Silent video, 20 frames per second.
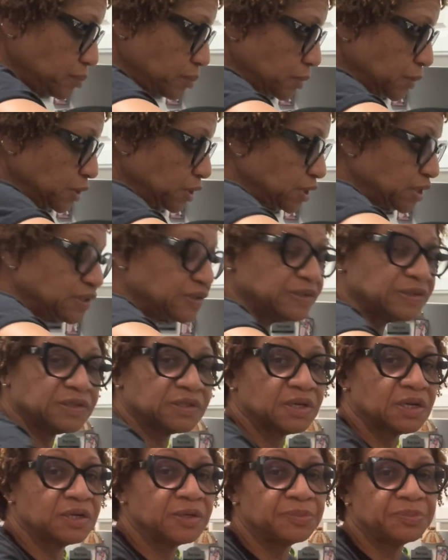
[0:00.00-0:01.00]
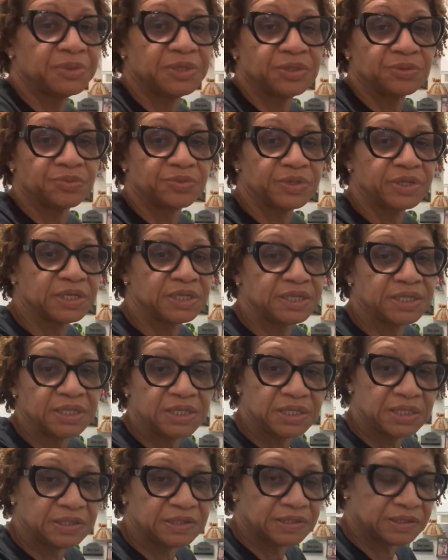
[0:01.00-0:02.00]
This is going to be really
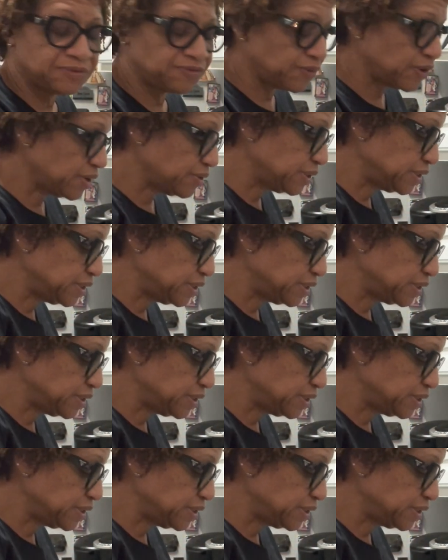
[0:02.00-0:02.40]
easy, very